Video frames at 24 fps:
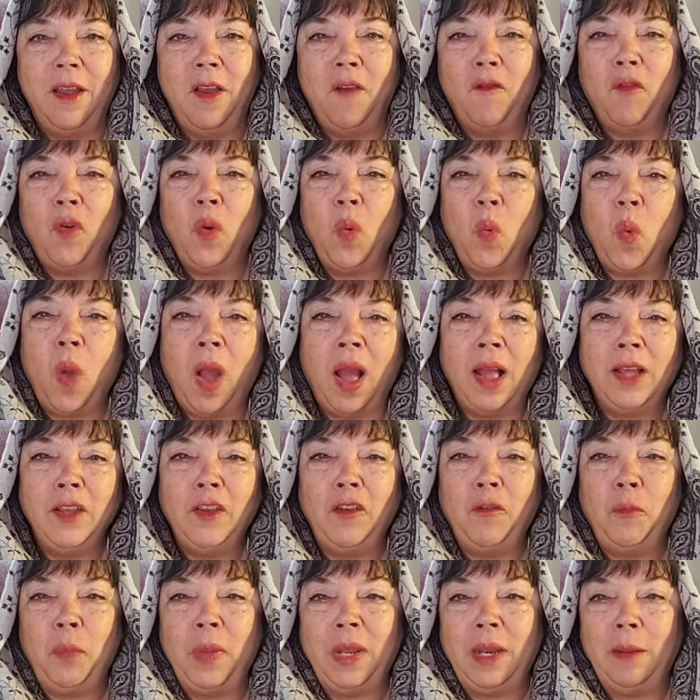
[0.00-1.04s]
For a while
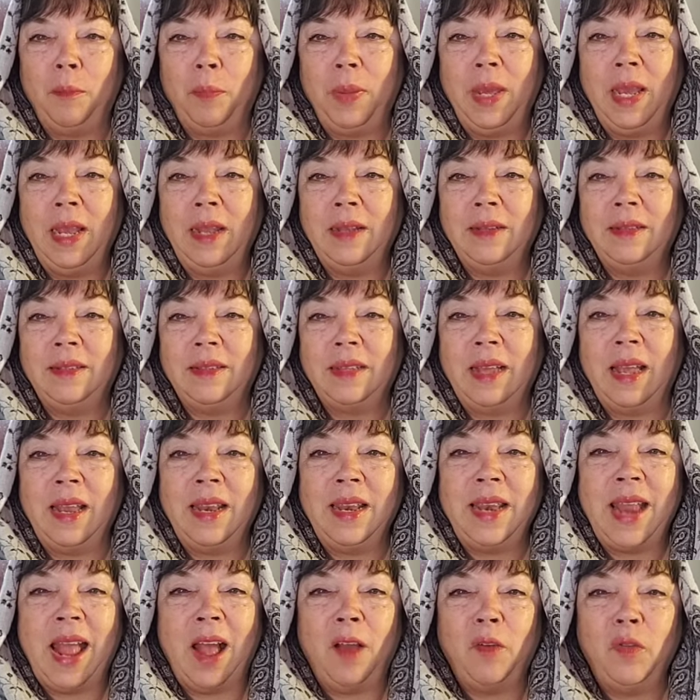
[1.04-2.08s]
you've been at peace, and
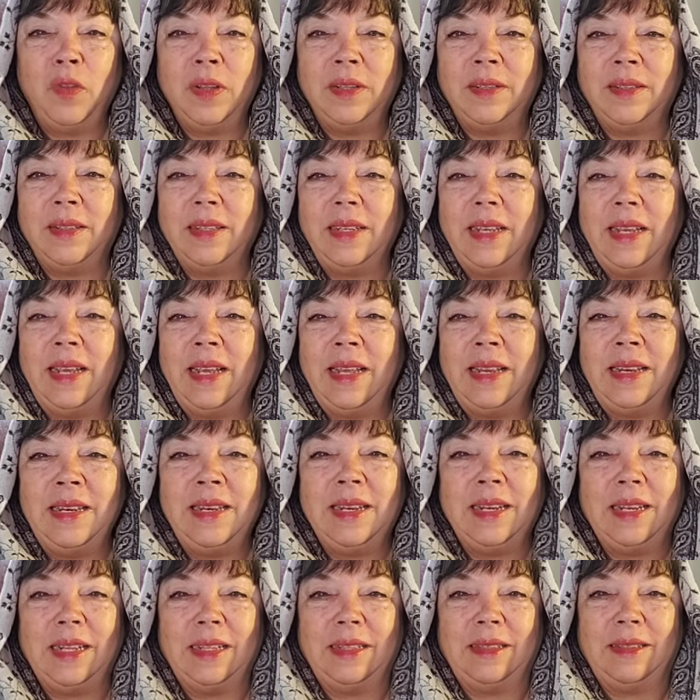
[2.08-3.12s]
now this
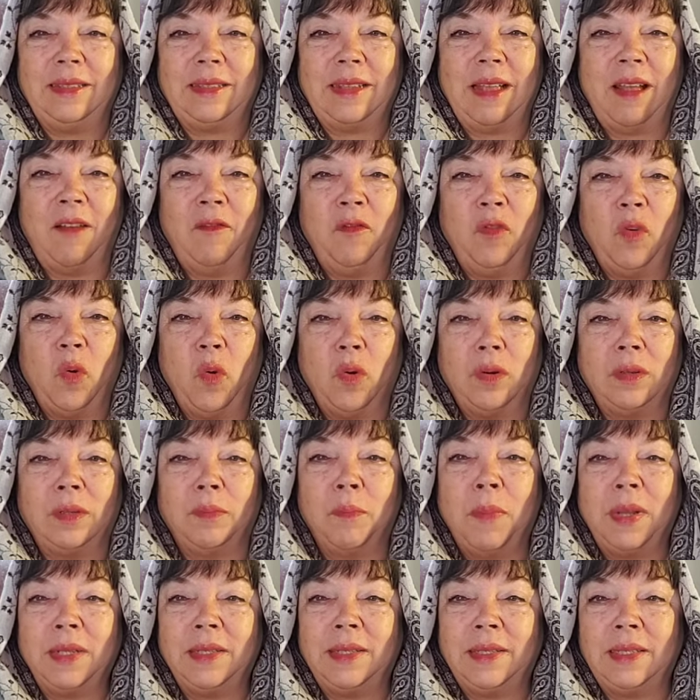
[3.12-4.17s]
indolence of yours
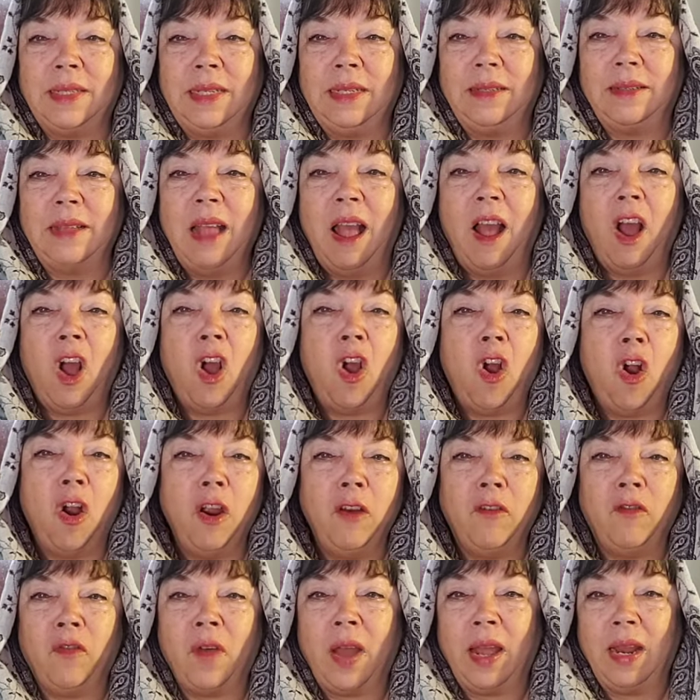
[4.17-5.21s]
must cease. A
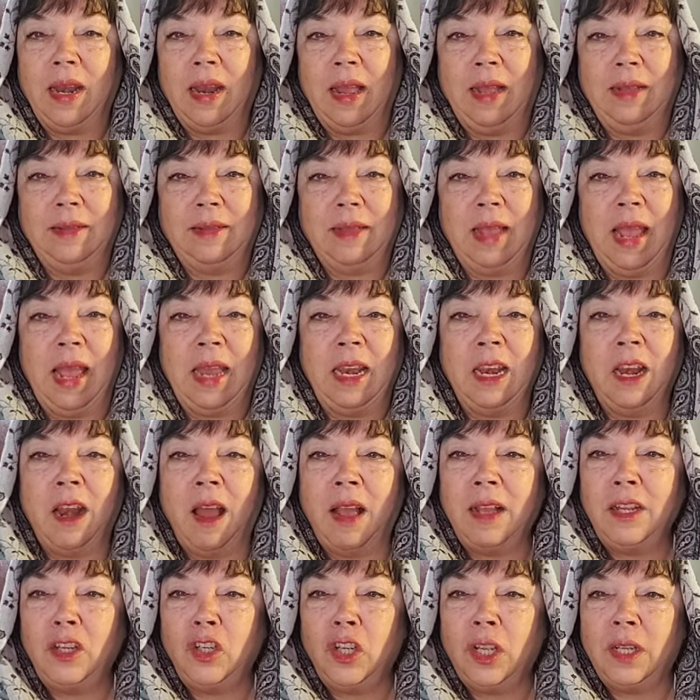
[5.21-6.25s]
hard fight lies ahead, and
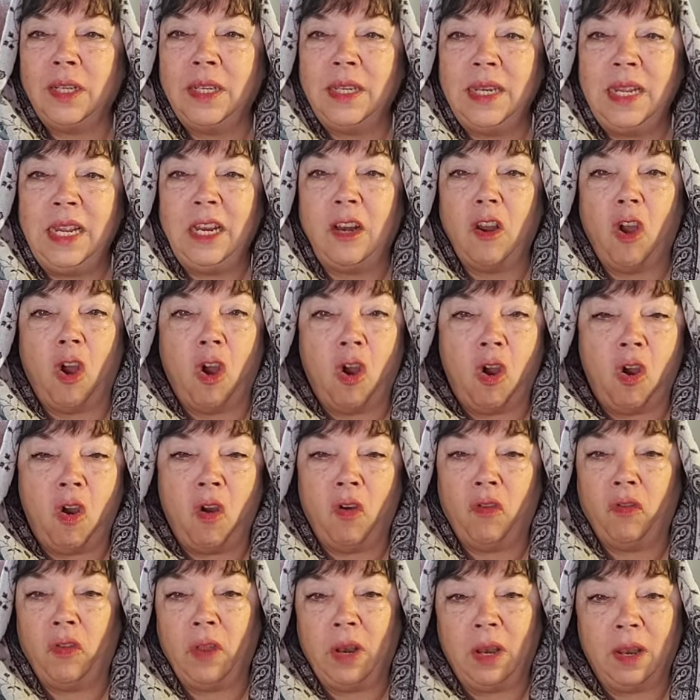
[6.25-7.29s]
I shall need
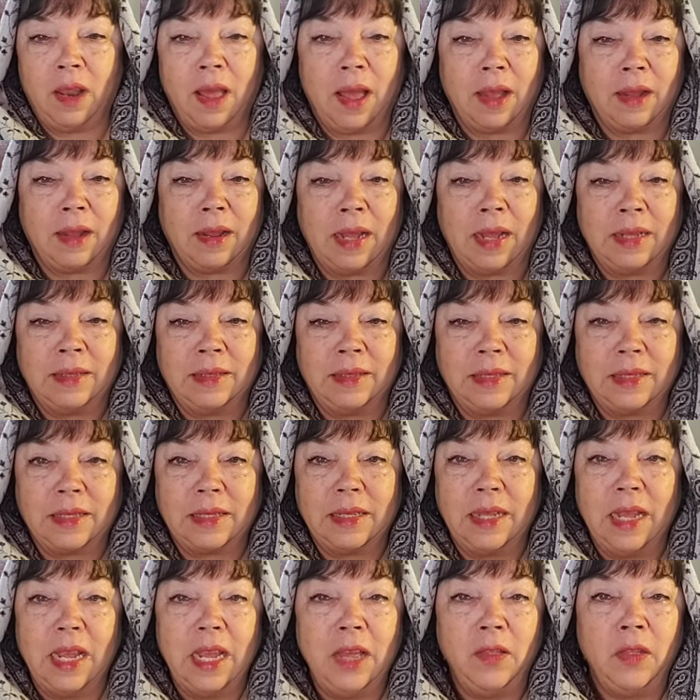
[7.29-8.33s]
all the luck that
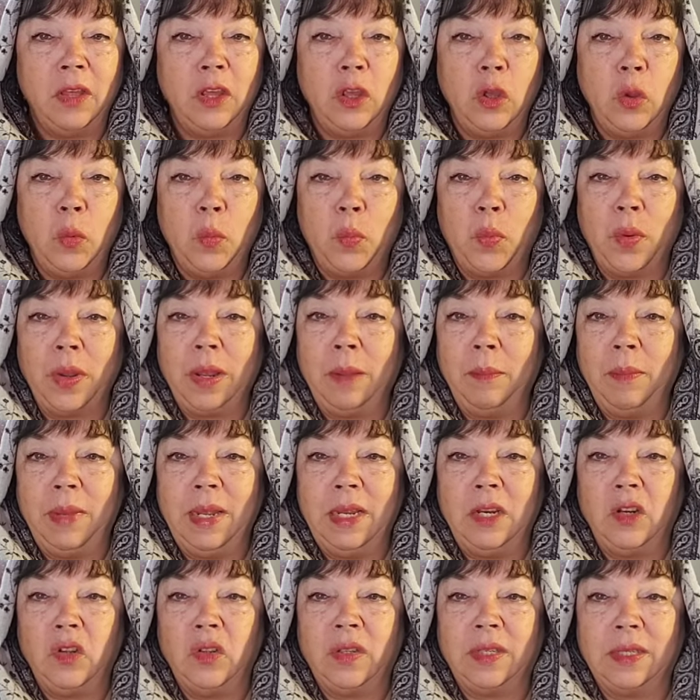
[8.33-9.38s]
you bring me
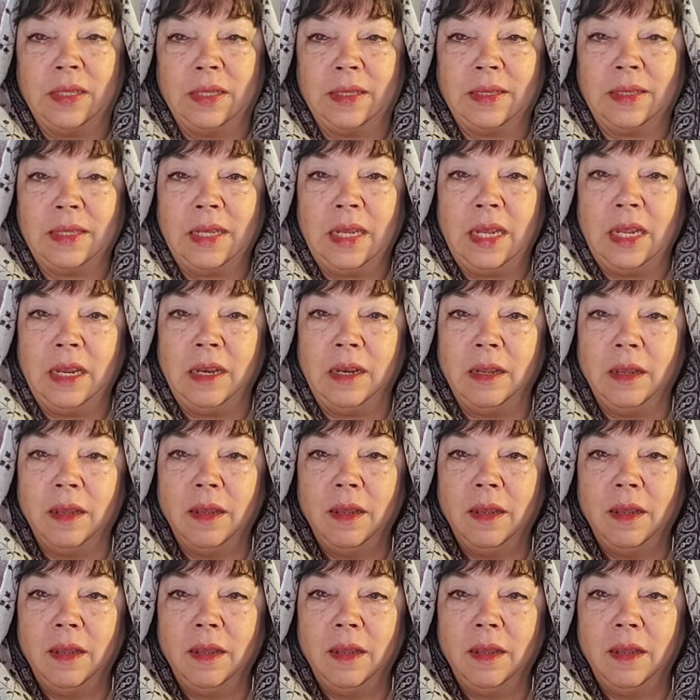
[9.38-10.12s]
to succeed.